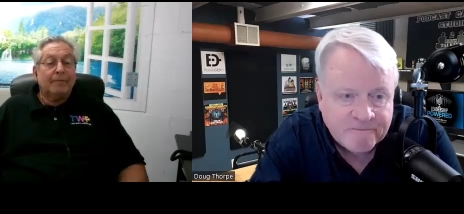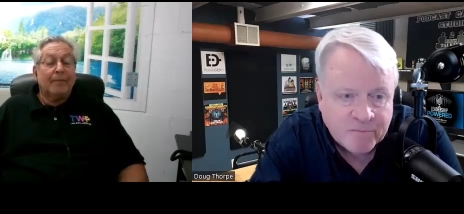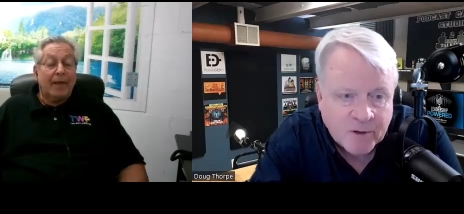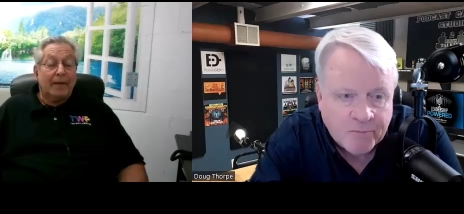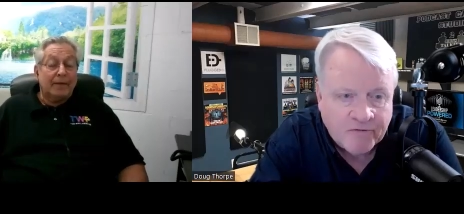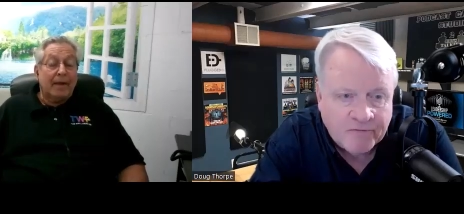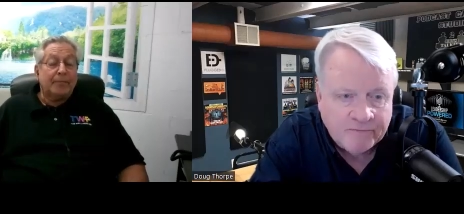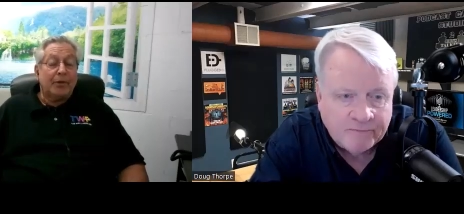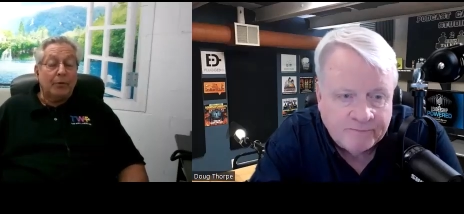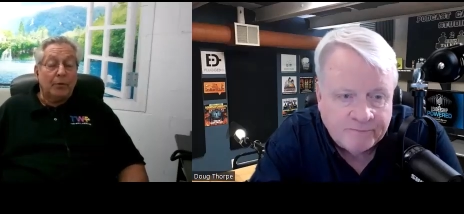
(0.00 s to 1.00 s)

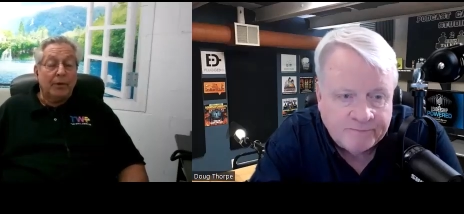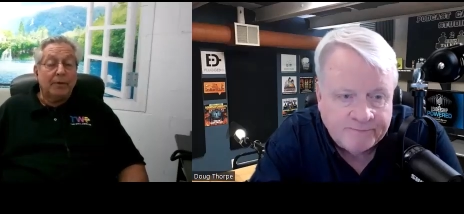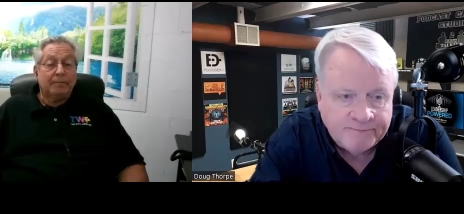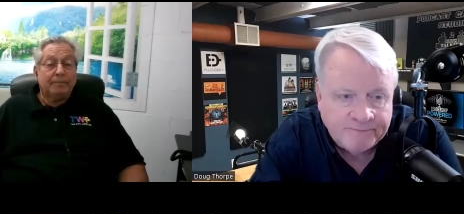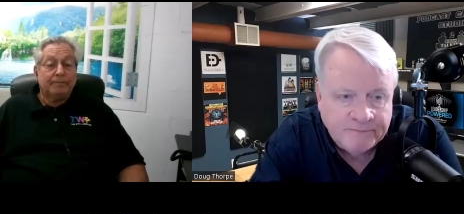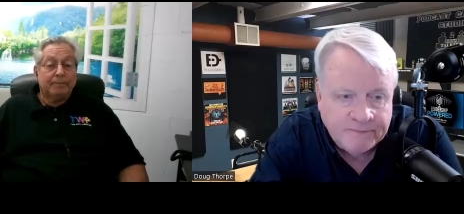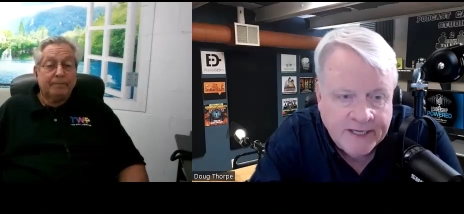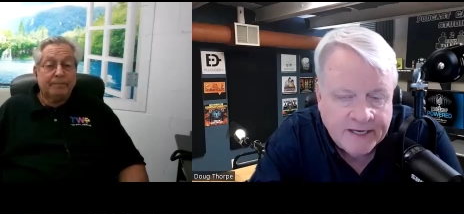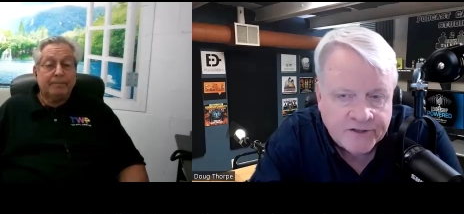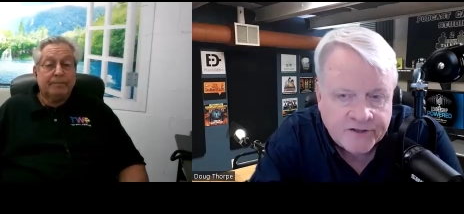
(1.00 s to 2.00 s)
Speaker 1: Absolutely.
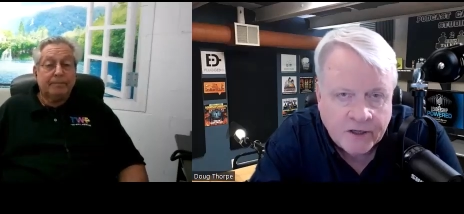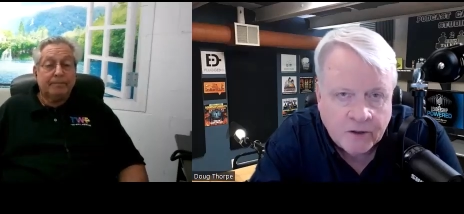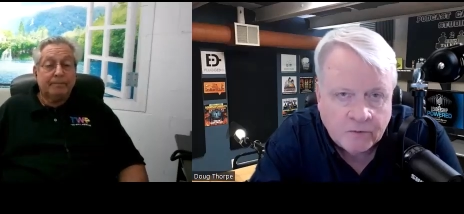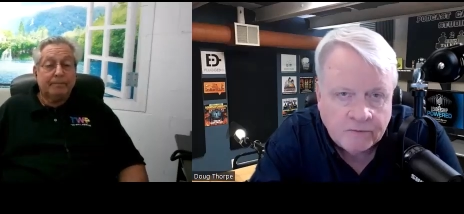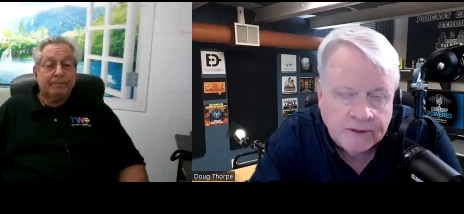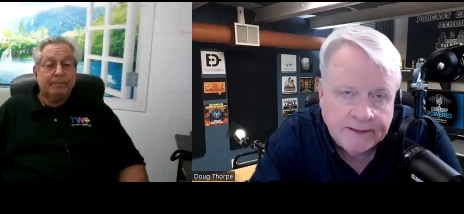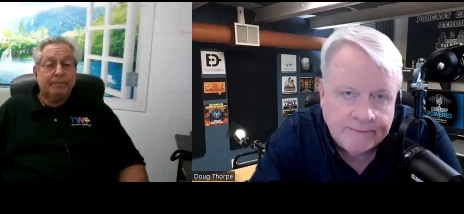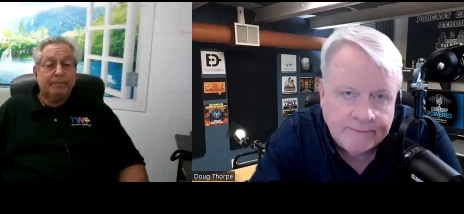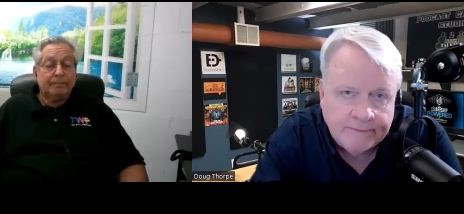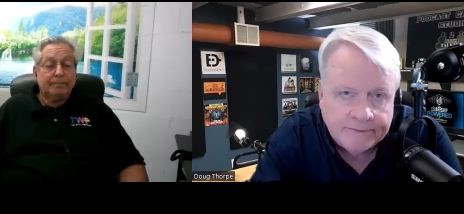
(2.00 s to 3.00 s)
And so,
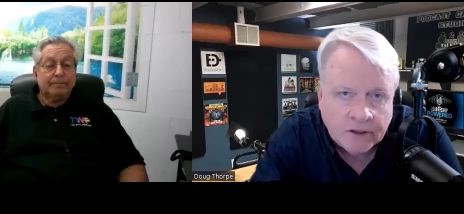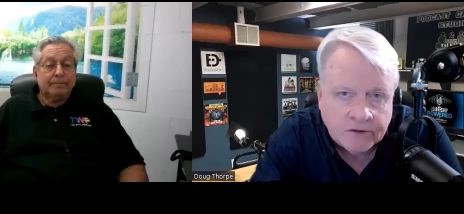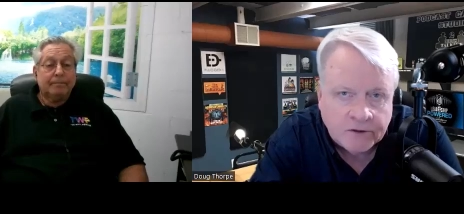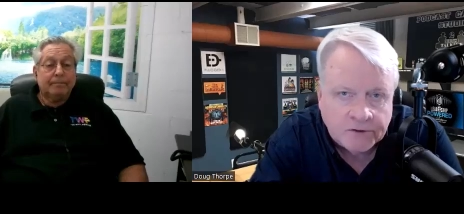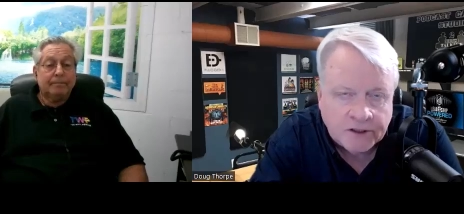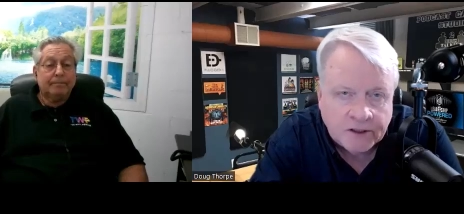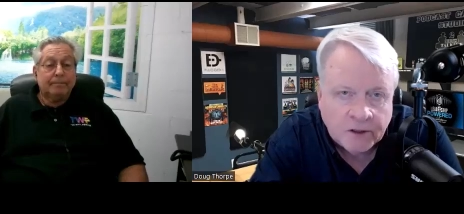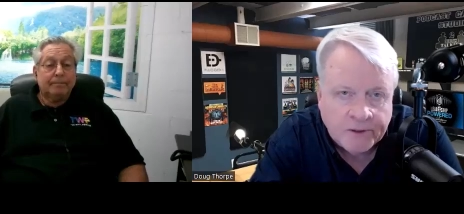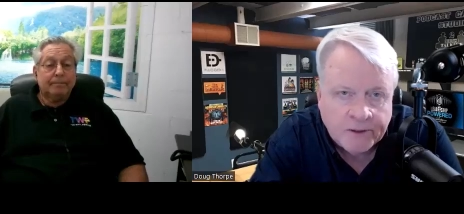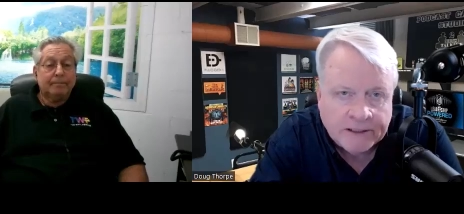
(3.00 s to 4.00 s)
uh, talk to us a little
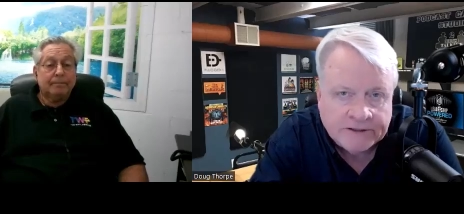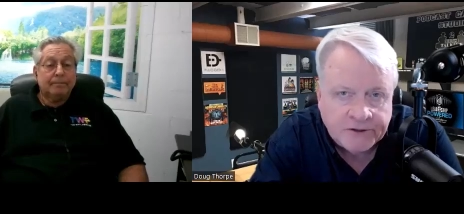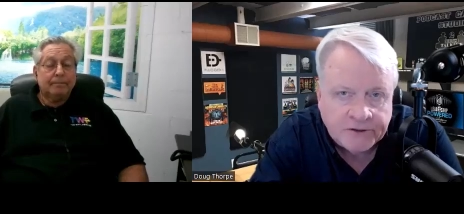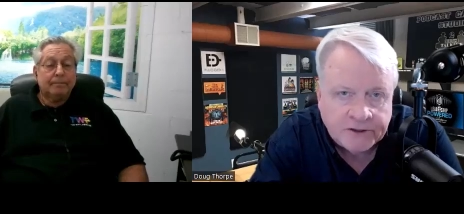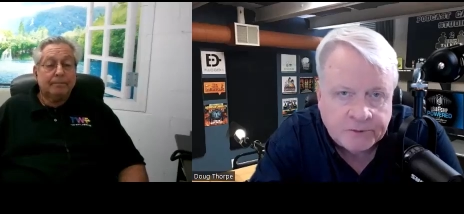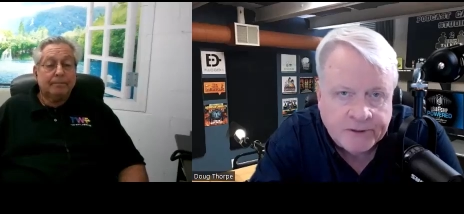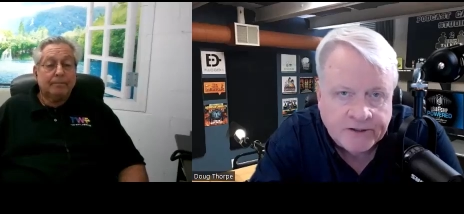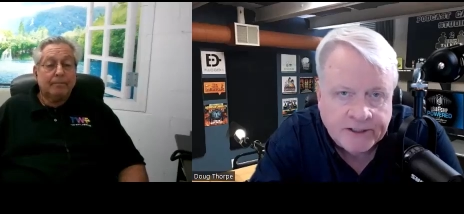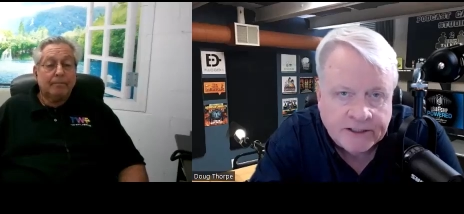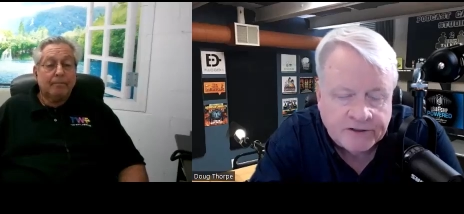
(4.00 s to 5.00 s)
bit about your
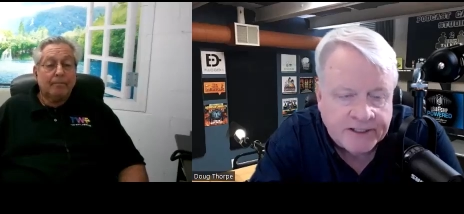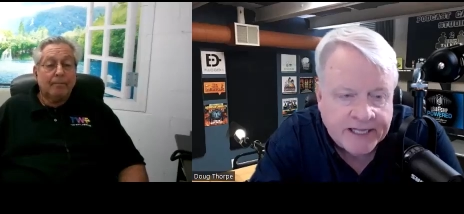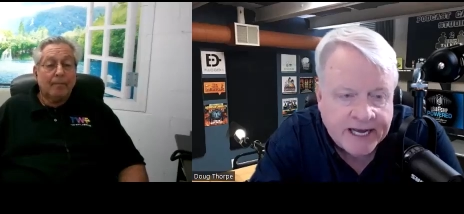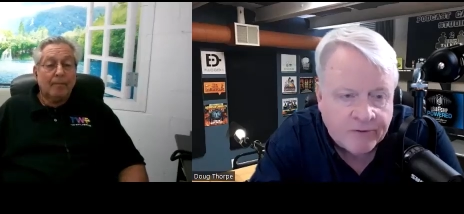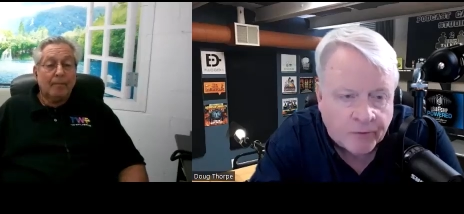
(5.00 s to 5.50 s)
experience in that